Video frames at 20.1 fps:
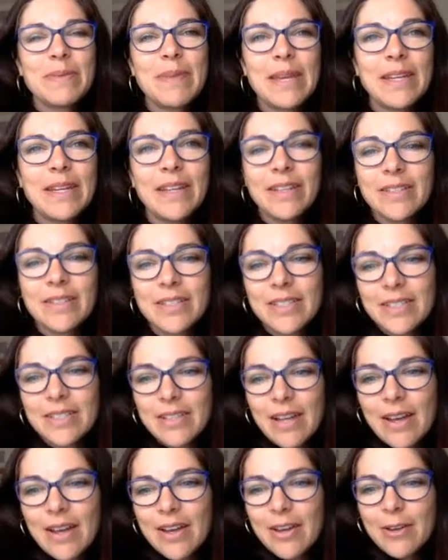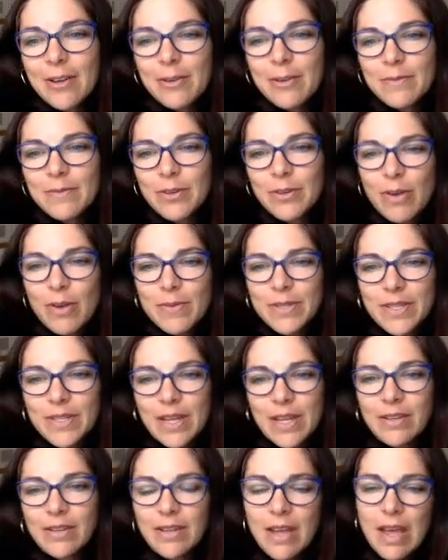made it. You're almost
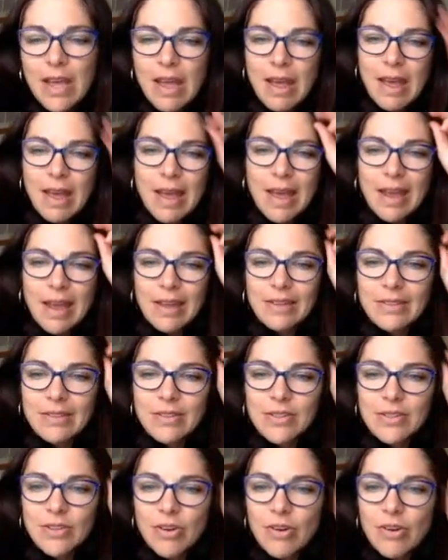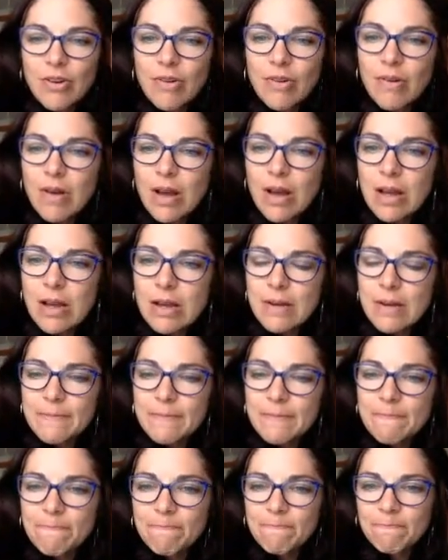done. And so
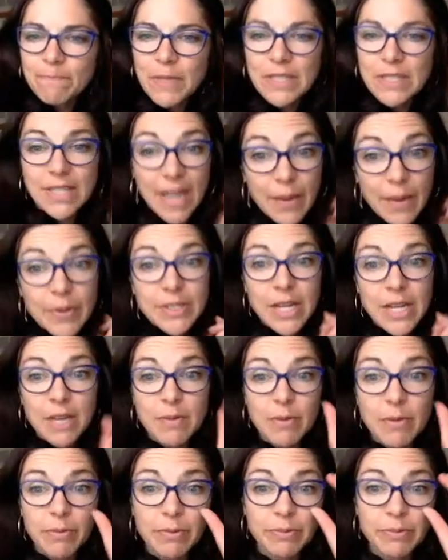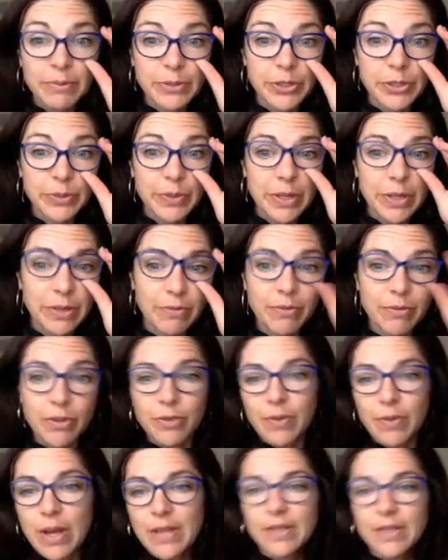today I want to talk about what we're doing for
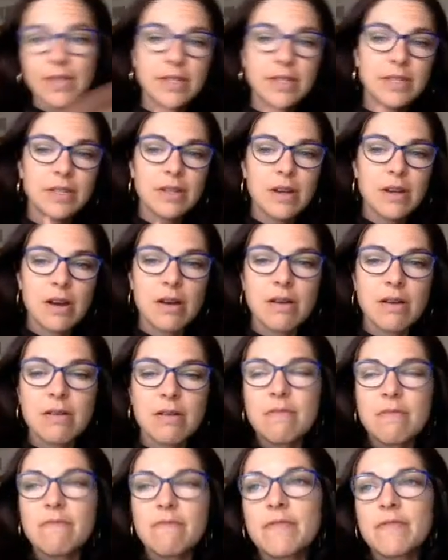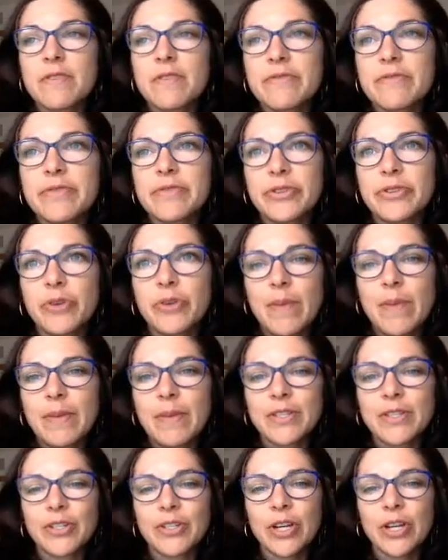the rest of the
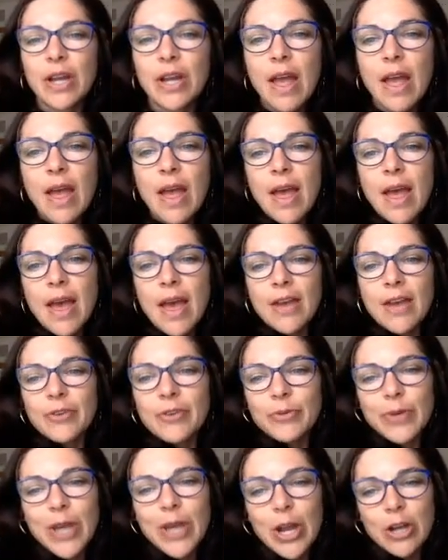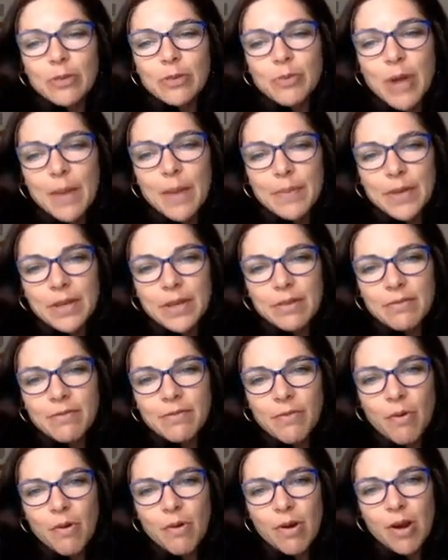trimester. And we are prepping
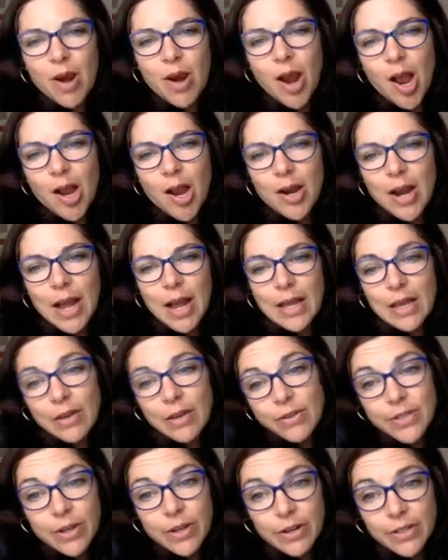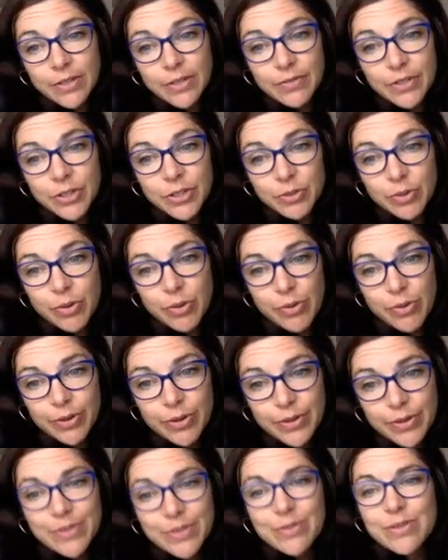for our IELTS, our individual
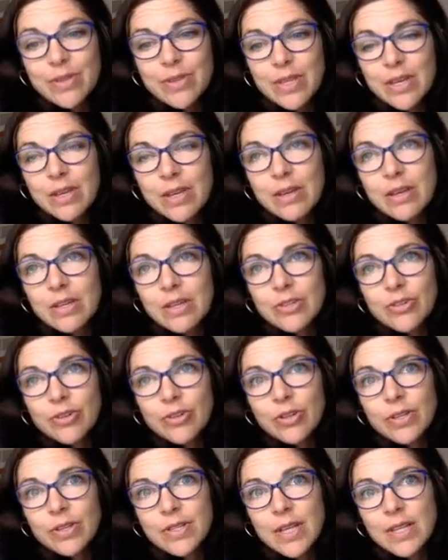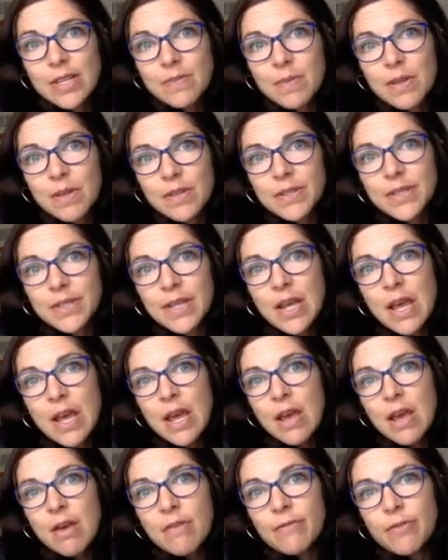orals. Those are the internal assessment
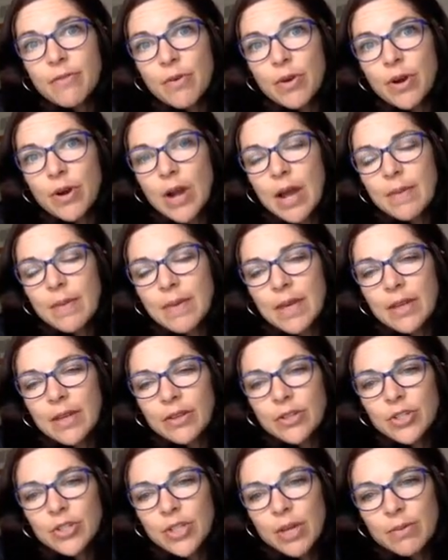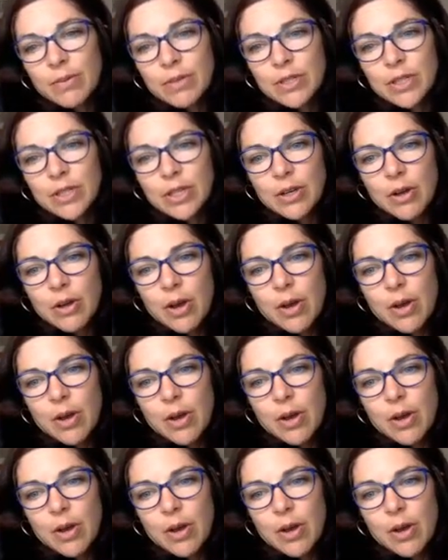for IB English that we